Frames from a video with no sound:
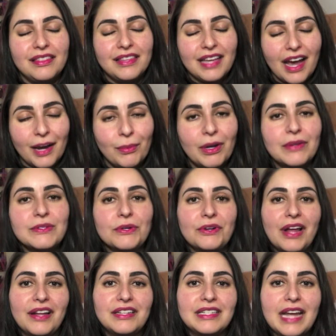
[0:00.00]
The eyebrows are
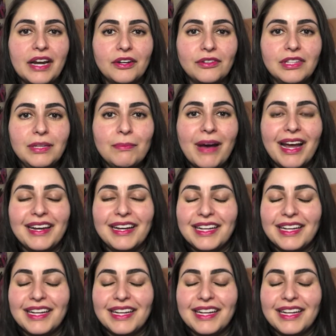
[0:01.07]
not entirely mine.